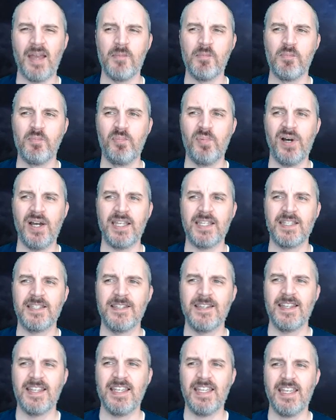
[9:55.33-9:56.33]
but
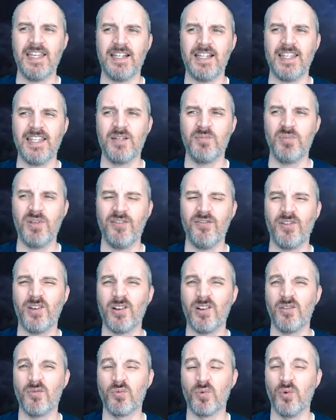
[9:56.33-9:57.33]
it can be
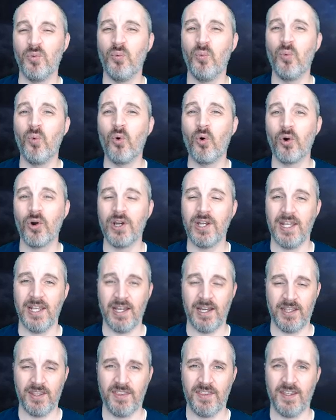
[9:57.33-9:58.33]
very rewarding,
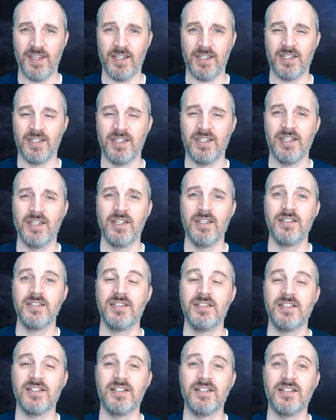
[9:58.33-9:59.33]
I think,
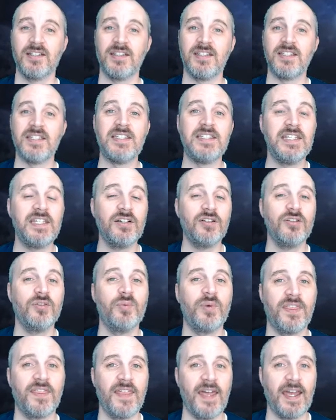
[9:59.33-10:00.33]
to deal
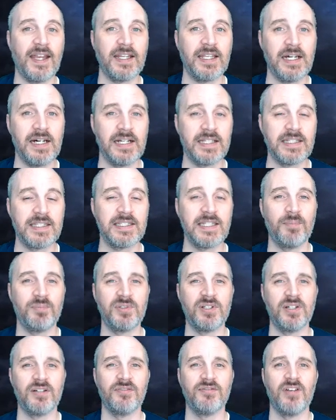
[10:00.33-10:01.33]
with that
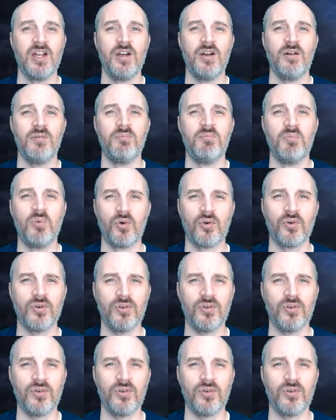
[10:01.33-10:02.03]
concept of moral